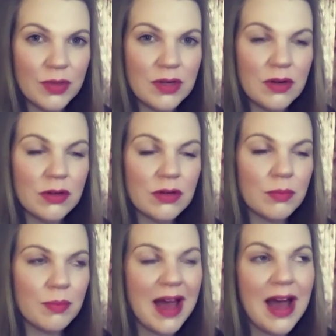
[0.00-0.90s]
We're not
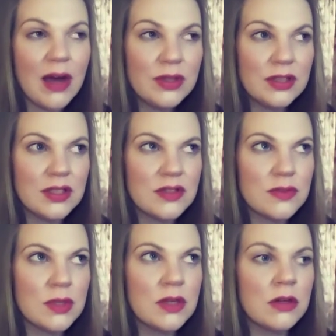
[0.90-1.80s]
powerless,
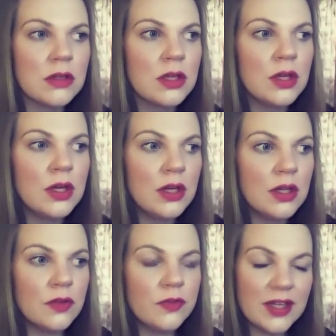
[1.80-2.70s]
we're not
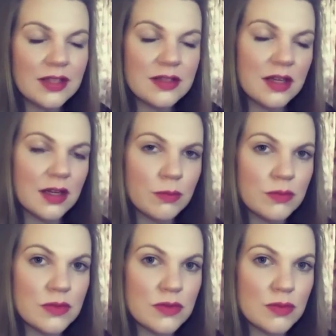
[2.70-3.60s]

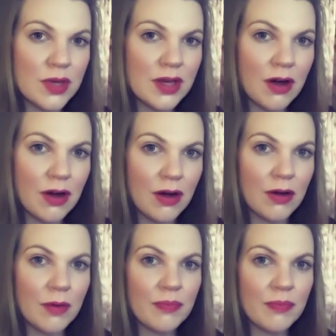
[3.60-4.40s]
victims, we are